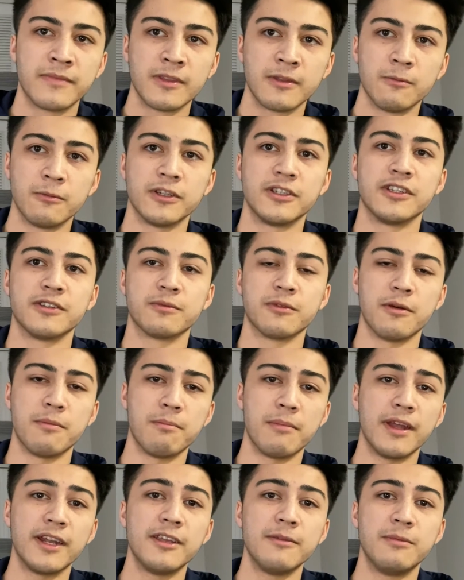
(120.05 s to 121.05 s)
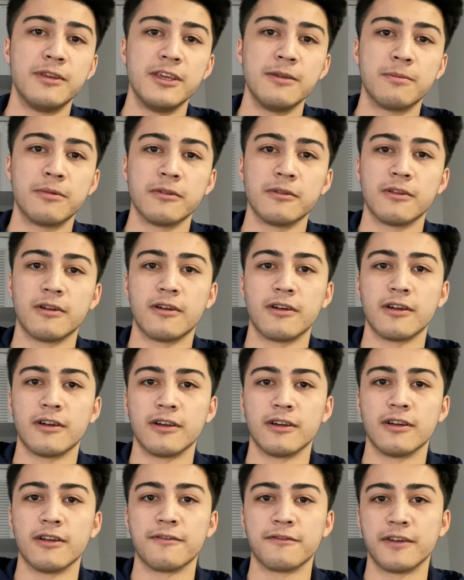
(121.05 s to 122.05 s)
which is what many people are
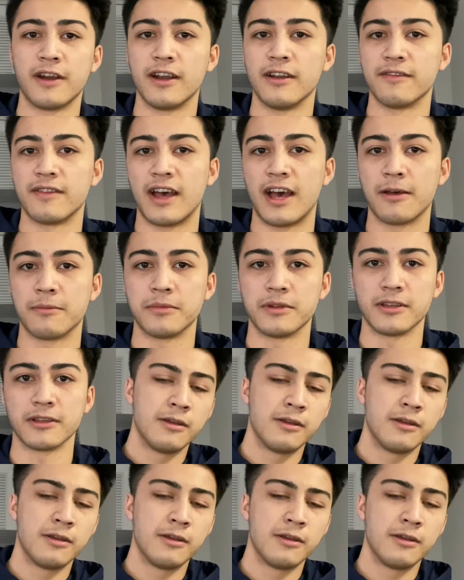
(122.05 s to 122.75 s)
afraid of happening.